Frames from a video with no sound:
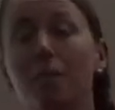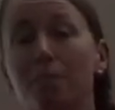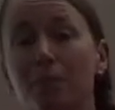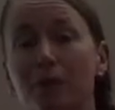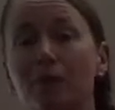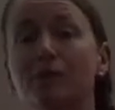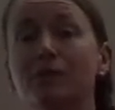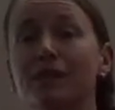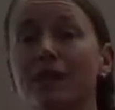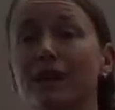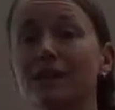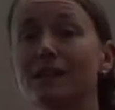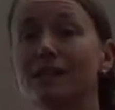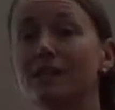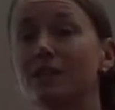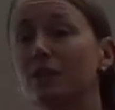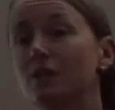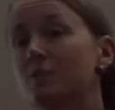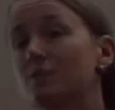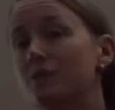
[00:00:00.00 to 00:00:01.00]
Most
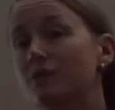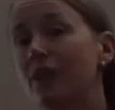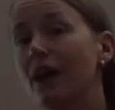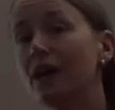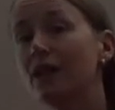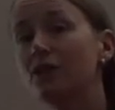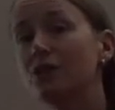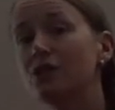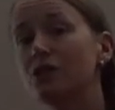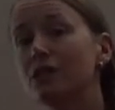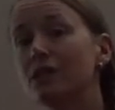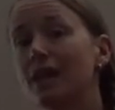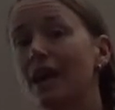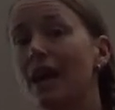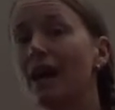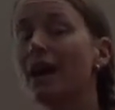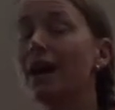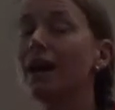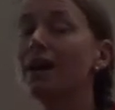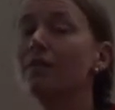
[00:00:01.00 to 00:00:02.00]
isotopes of hydrogen
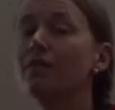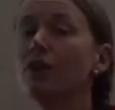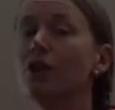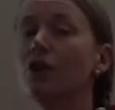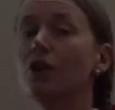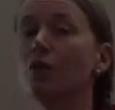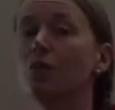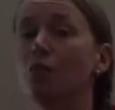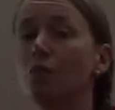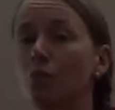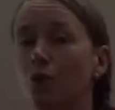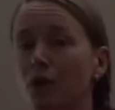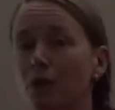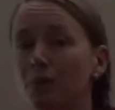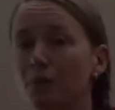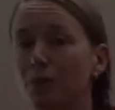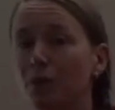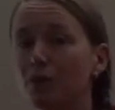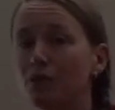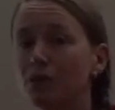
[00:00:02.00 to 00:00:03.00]
have one
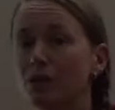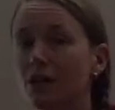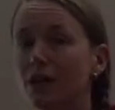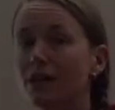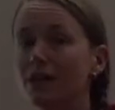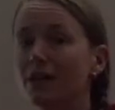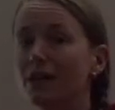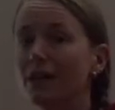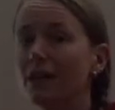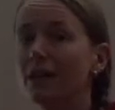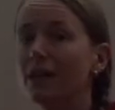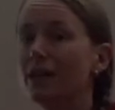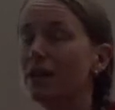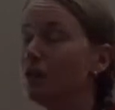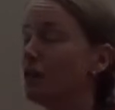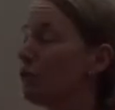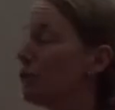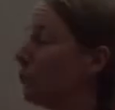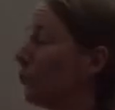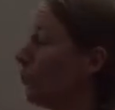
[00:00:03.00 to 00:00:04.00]
proton
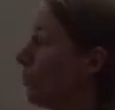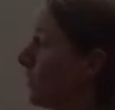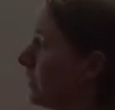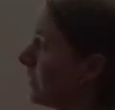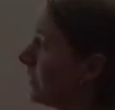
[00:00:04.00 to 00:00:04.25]
and one